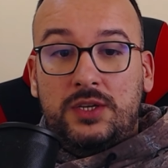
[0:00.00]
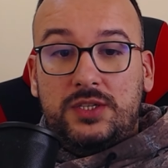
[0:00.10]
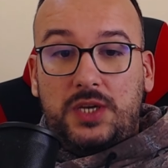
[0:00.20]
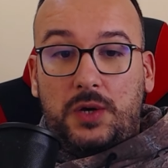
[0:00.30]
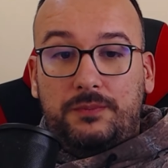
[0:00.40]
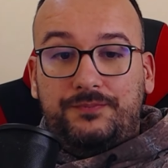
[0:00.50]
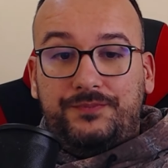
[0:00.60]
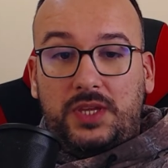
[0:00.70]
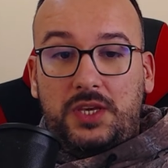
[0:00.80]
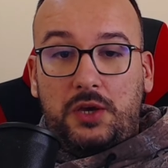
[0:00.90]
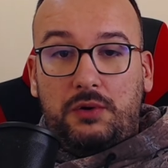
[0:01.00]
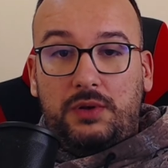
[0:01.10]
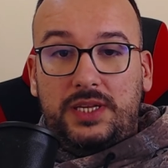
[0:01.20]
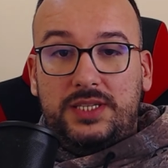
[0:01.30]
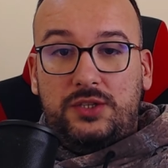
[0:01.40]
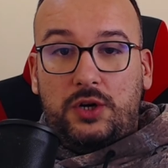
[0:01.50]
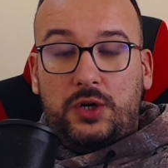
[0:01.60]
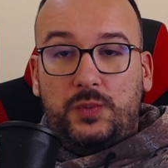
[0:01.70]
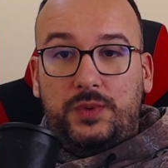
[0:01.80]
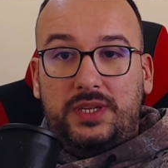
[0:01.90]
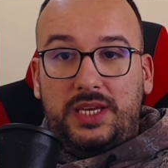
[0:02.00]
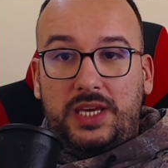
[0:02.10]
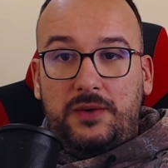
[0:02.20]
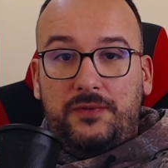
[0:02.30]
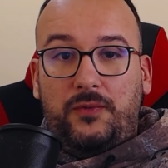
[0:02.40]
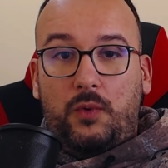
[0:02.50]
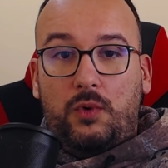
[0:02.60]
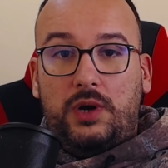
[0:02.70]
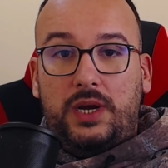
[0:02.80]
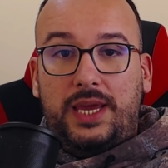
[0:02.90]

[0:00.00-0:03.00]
So here let's start with e4,